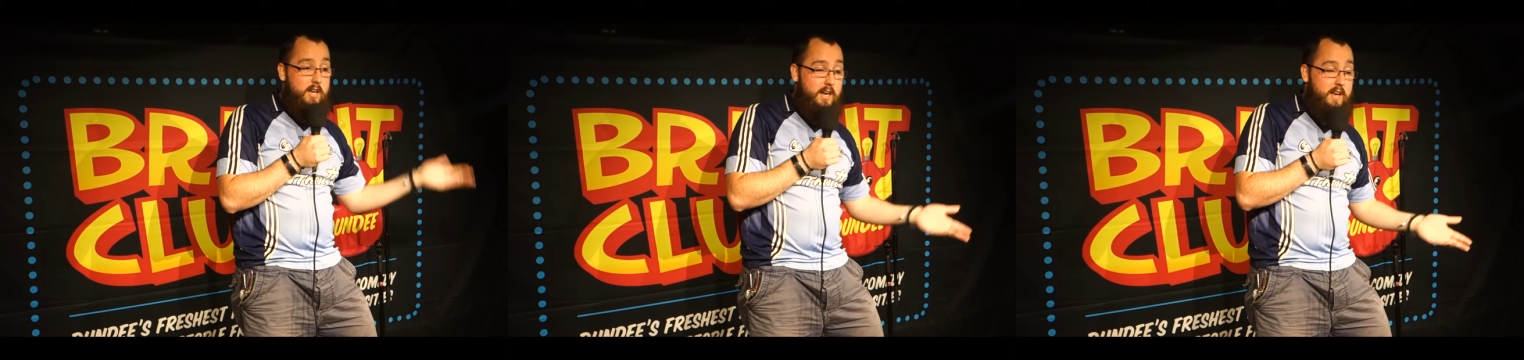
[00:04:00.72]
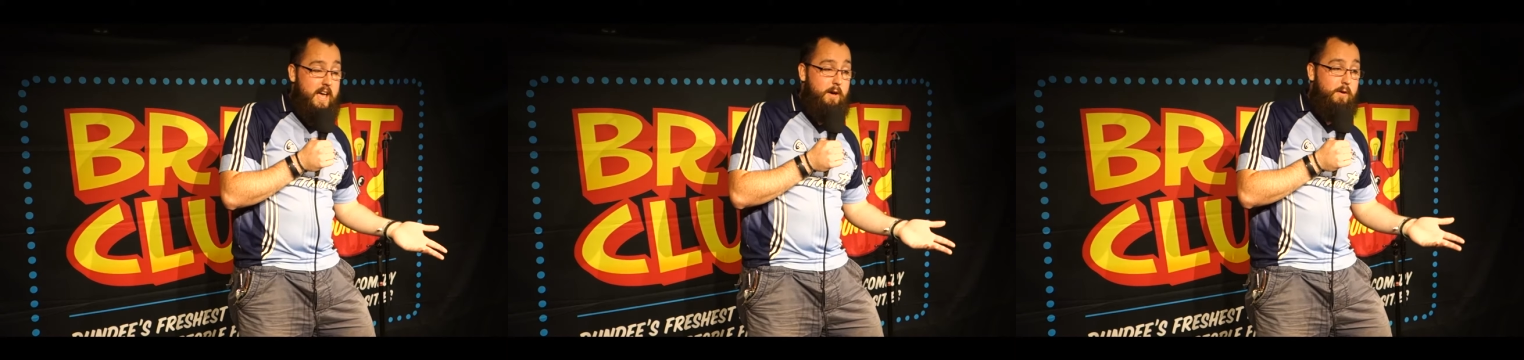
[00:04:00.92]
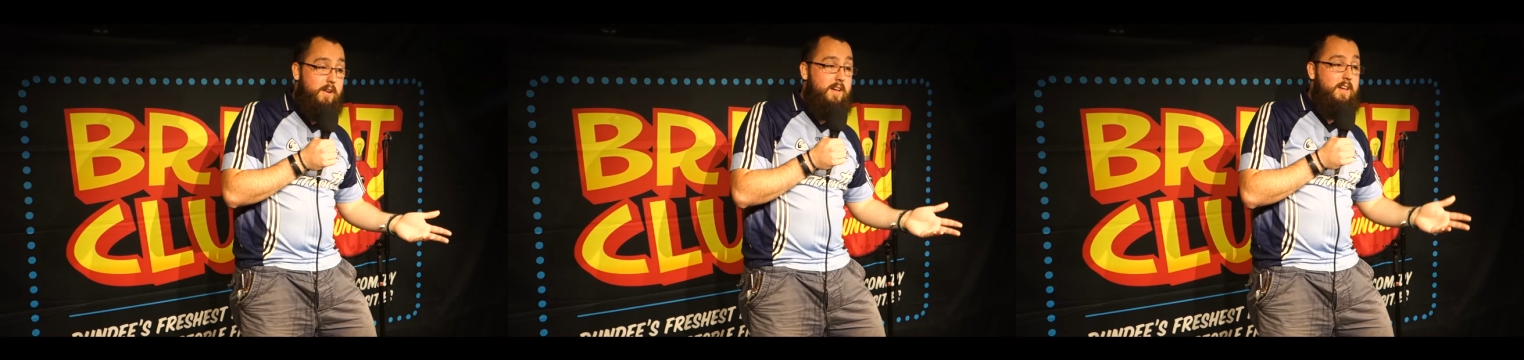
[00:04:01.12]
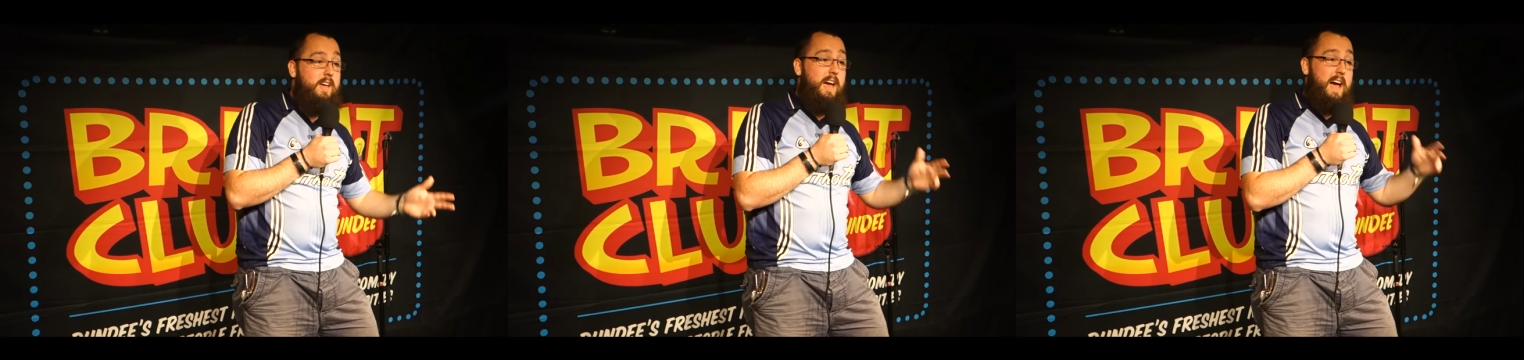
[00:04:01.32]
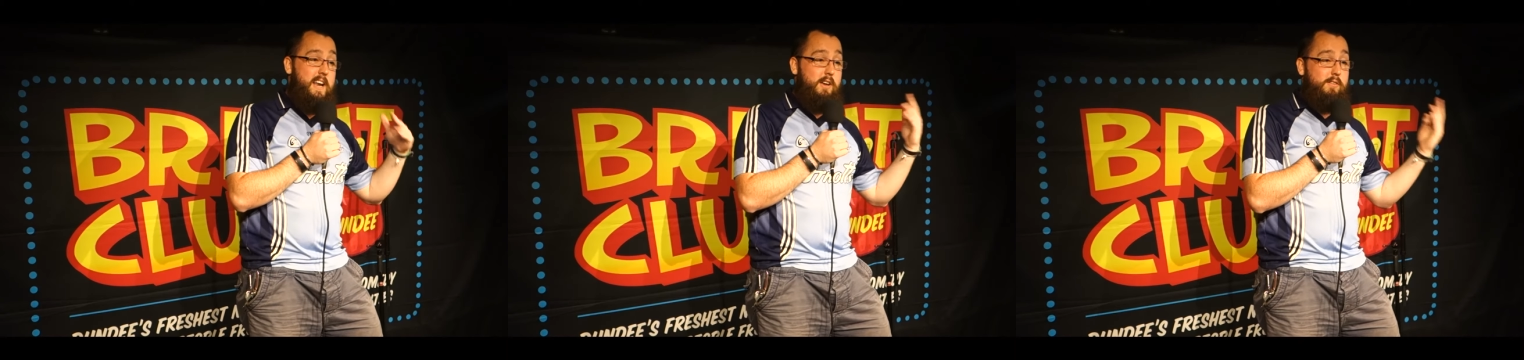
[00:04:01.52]
you down
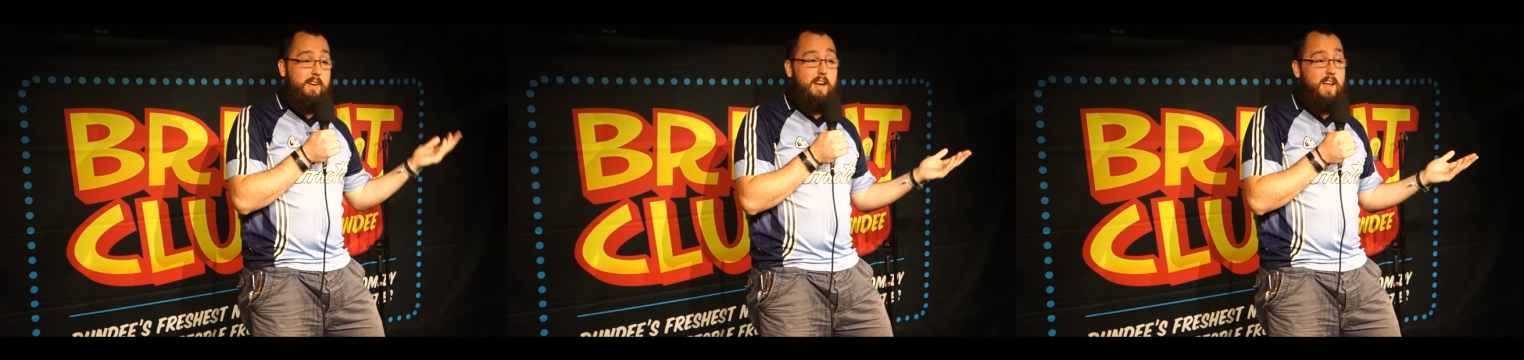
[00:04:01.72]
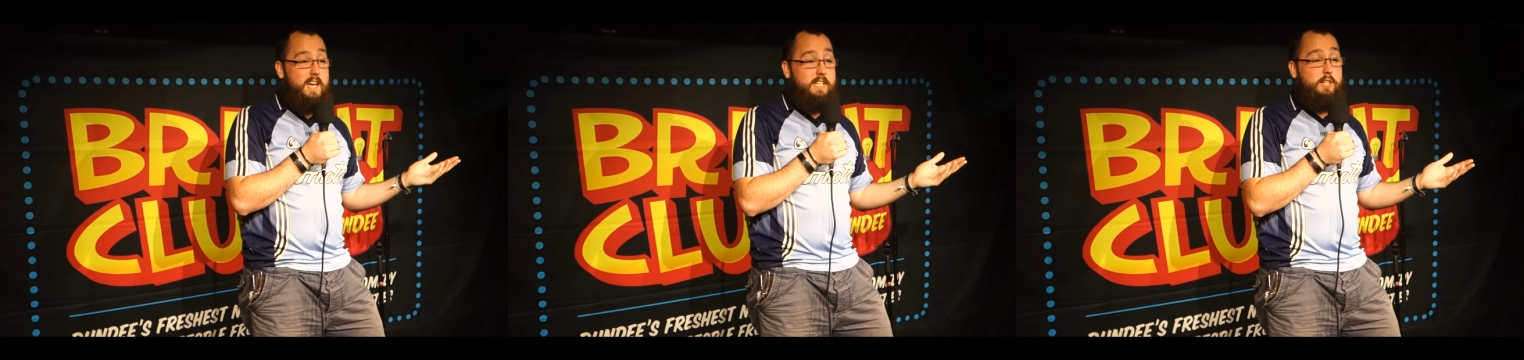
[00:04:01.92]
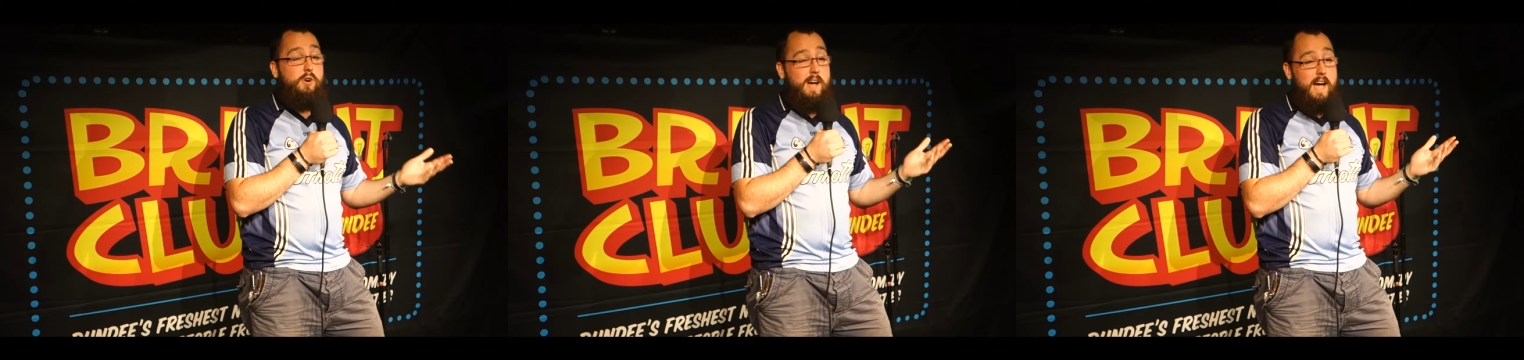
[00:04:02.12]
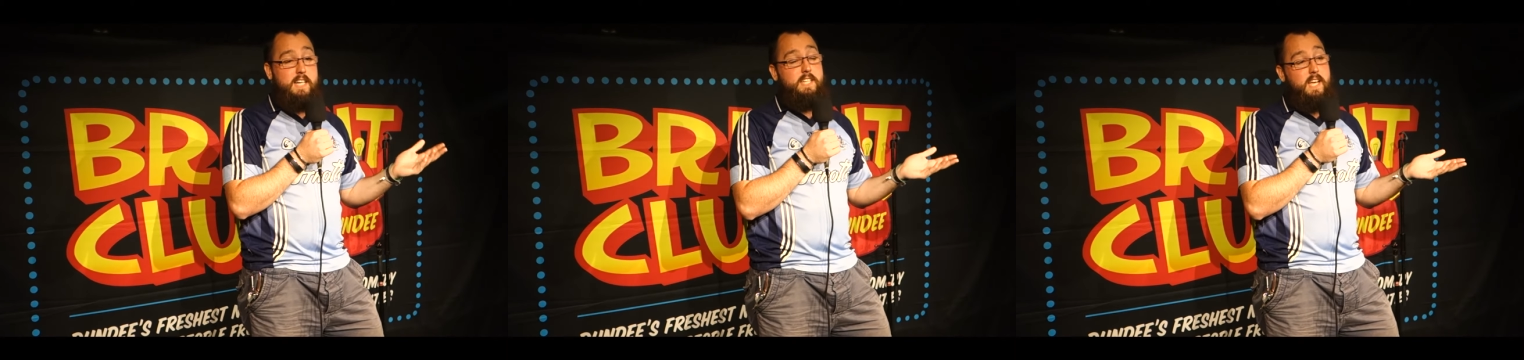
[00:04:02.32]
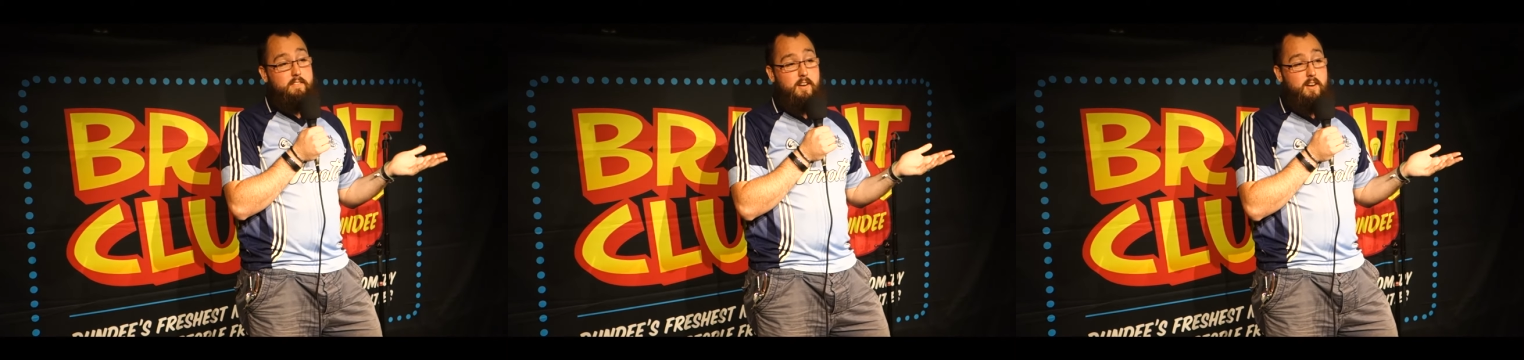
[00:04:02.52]
and you realise you don't
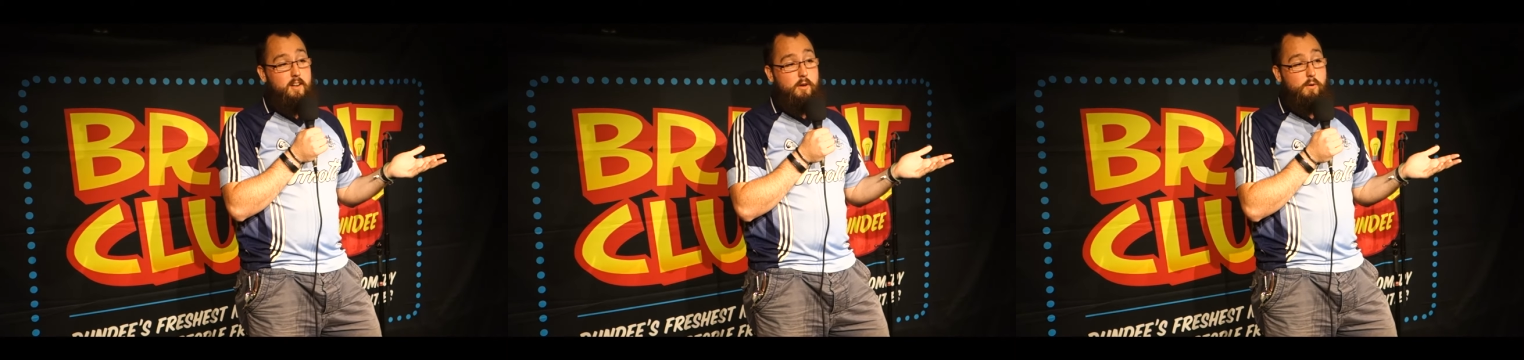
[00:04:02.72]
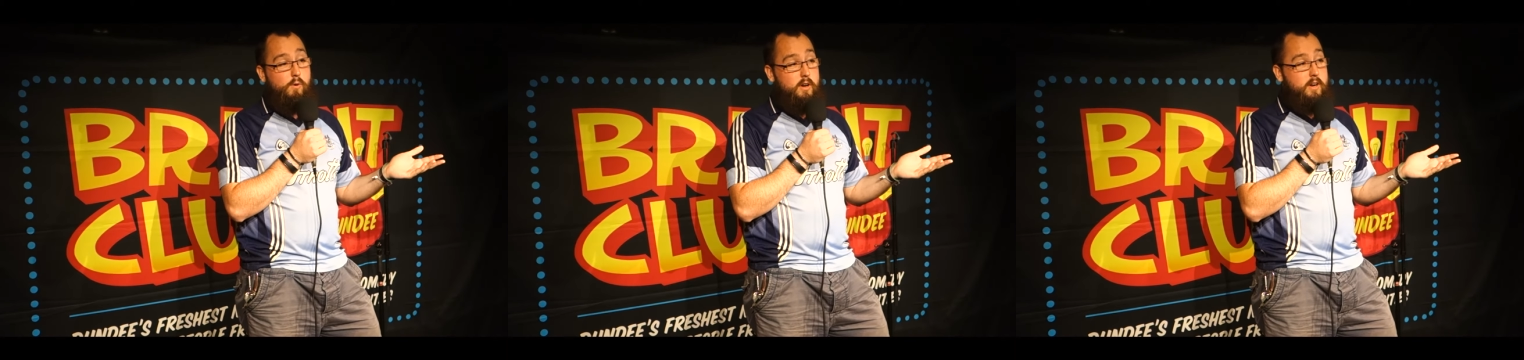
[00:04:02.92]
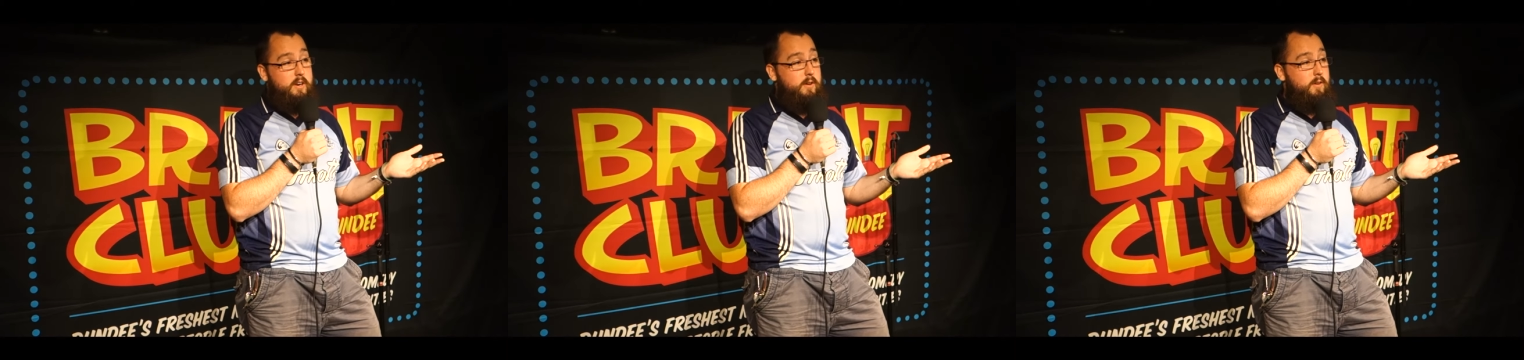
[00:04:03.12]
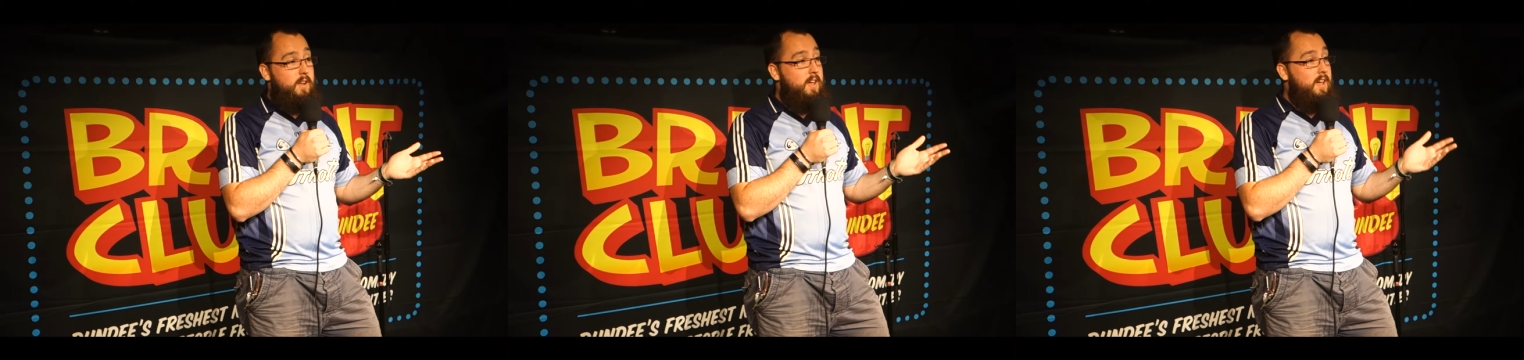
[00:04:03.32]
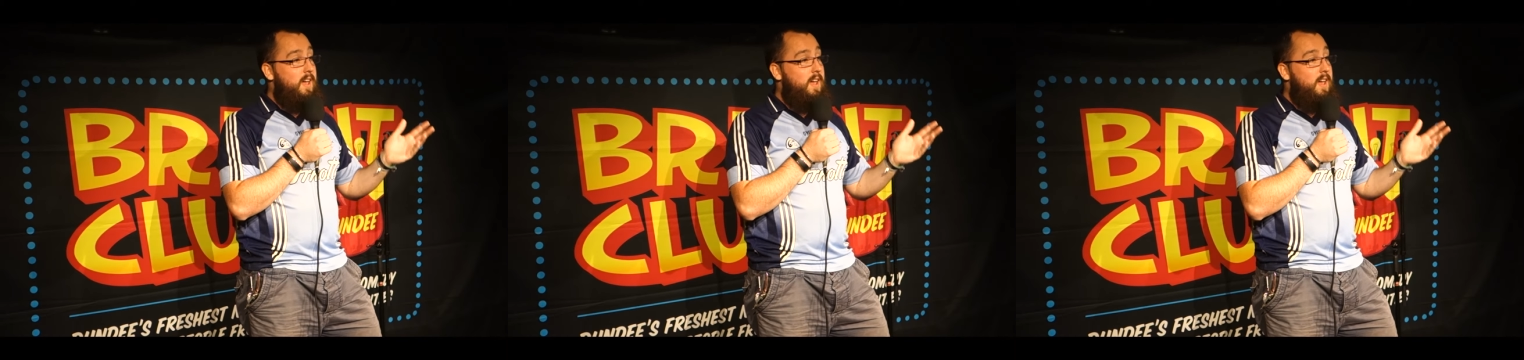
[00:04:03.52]
actually have a clue what you're doing.